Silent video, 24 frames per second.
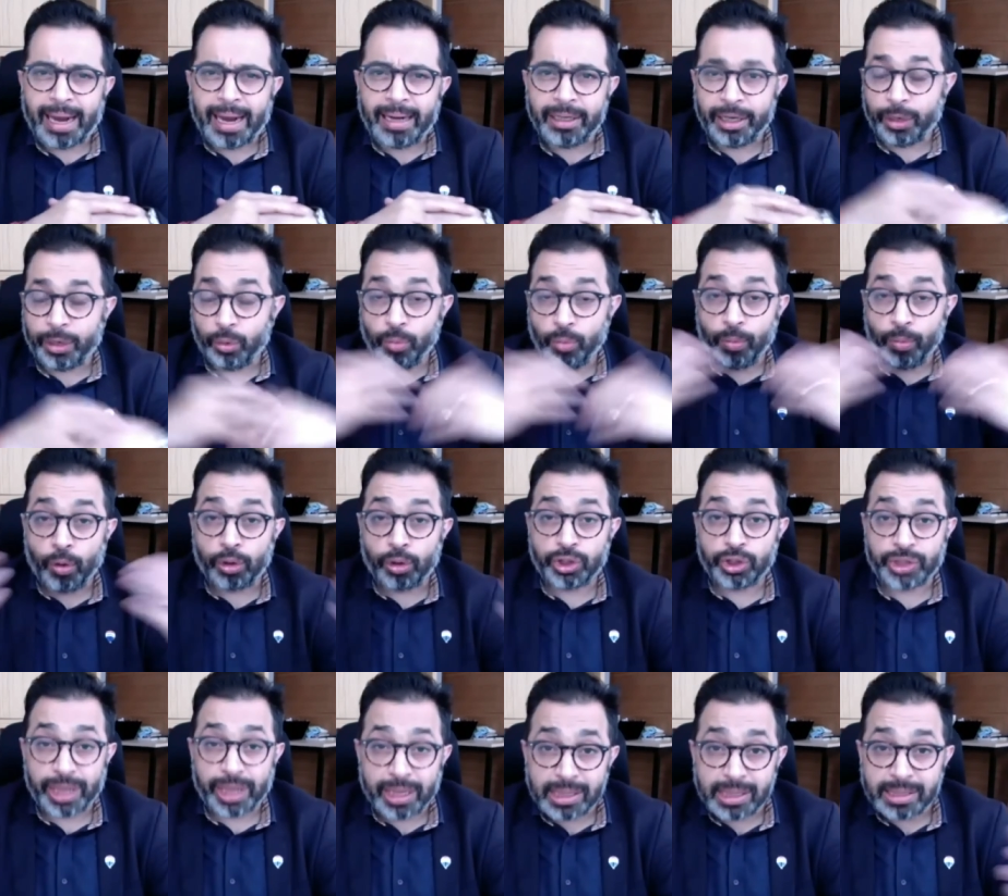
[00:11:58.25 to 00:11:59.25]
they do more
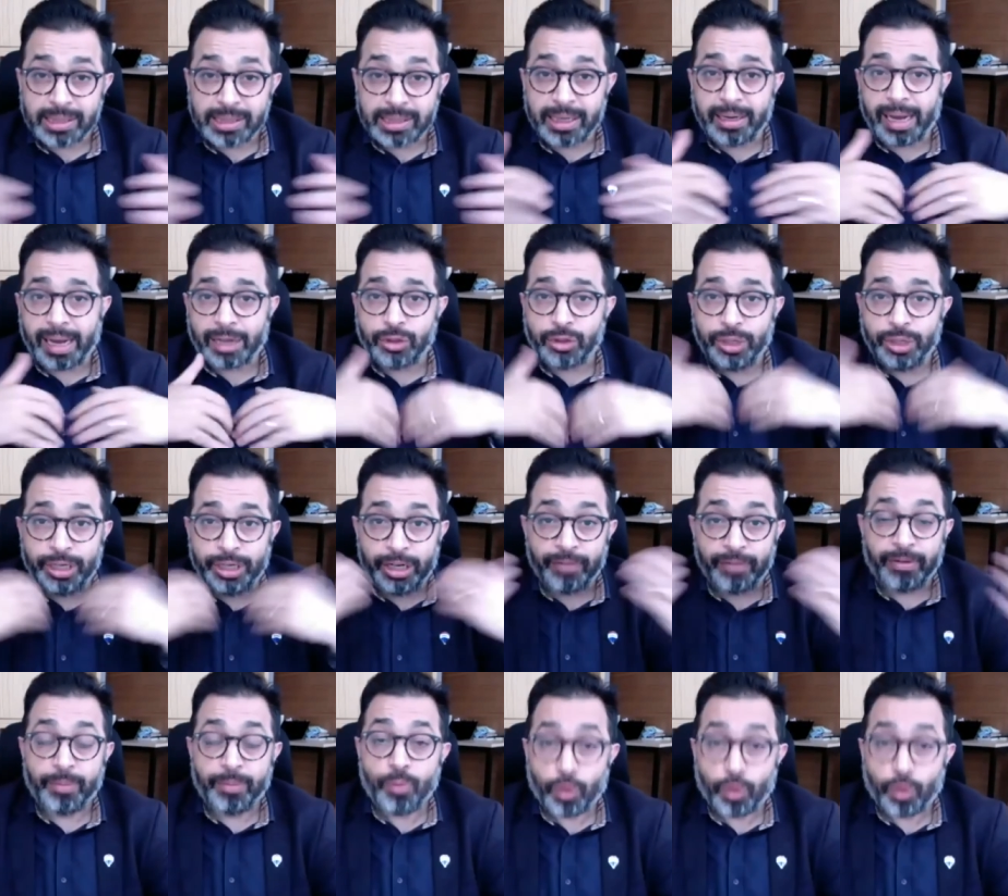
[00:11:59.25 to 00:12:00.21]
sales. They actually deliver more